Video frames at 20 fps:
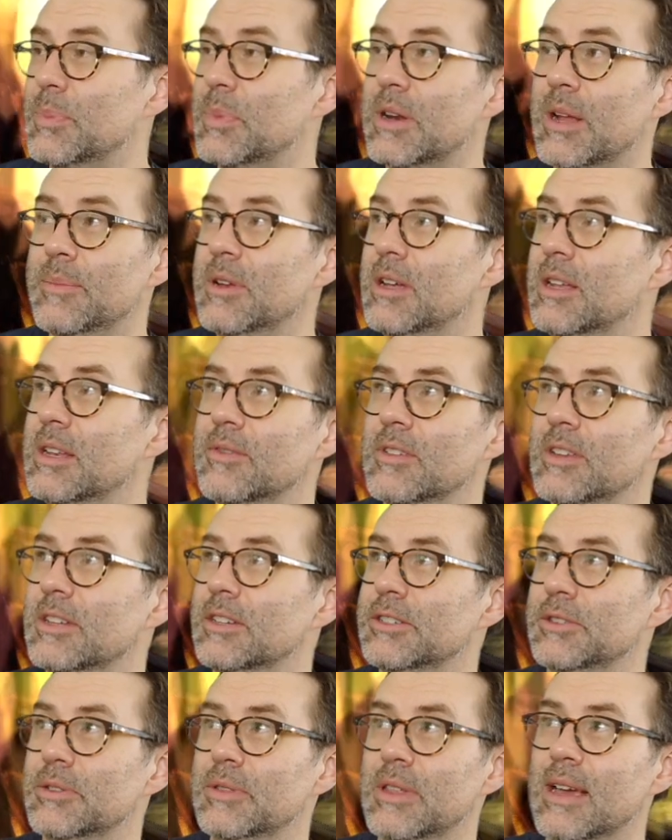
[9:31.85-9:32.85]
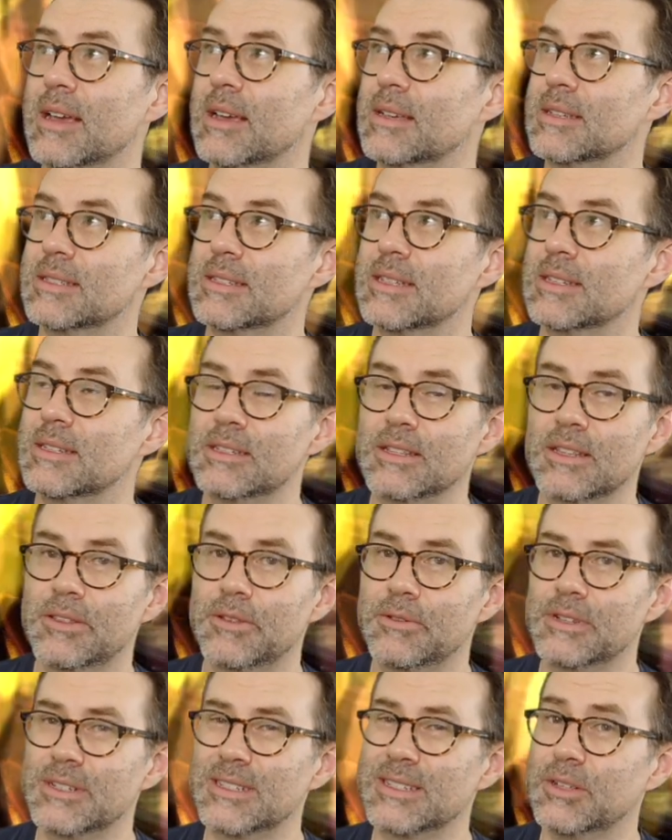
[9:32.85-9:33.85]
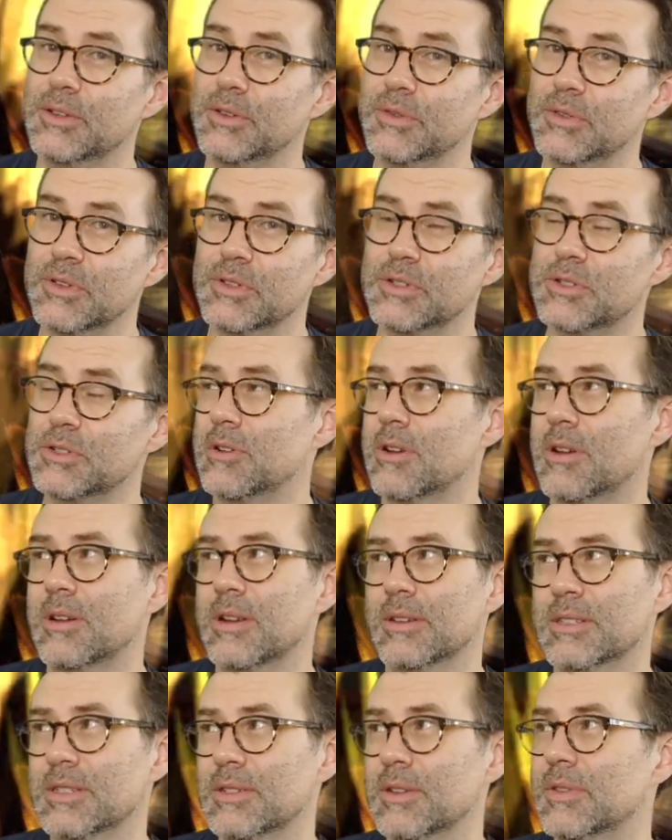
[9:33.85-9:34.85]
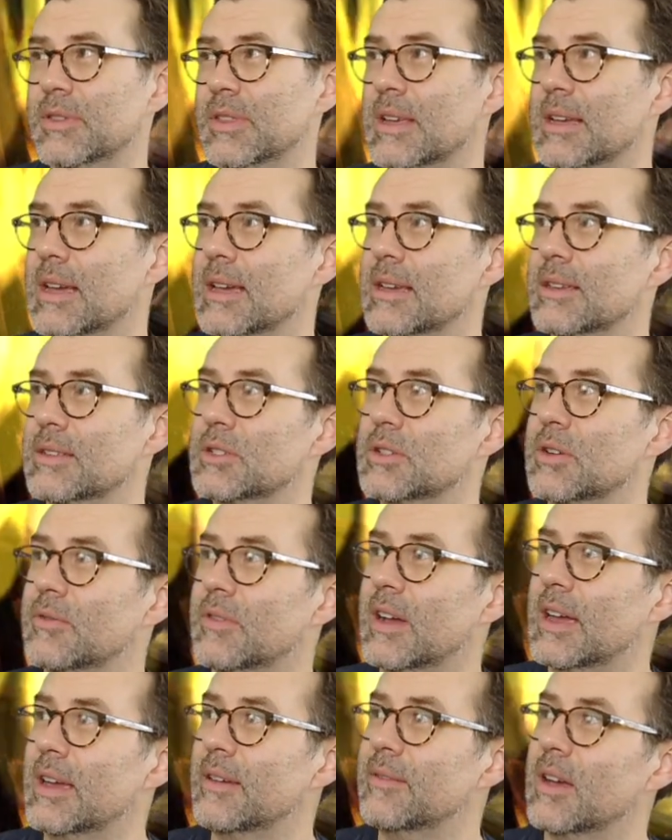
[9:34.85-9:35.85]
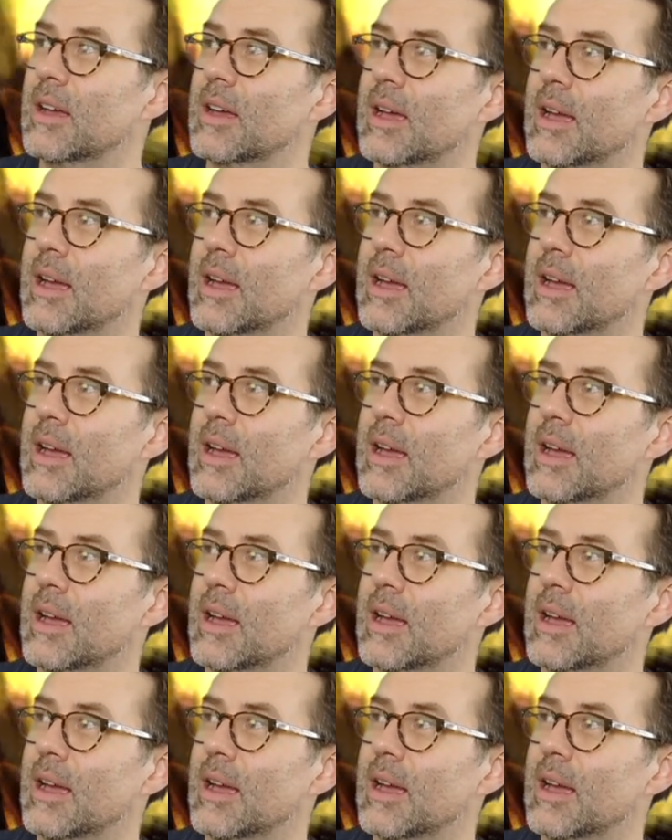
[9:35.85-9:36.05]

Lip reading: but I'm not even going to do that because 63 still feels strong. I still think I can survive.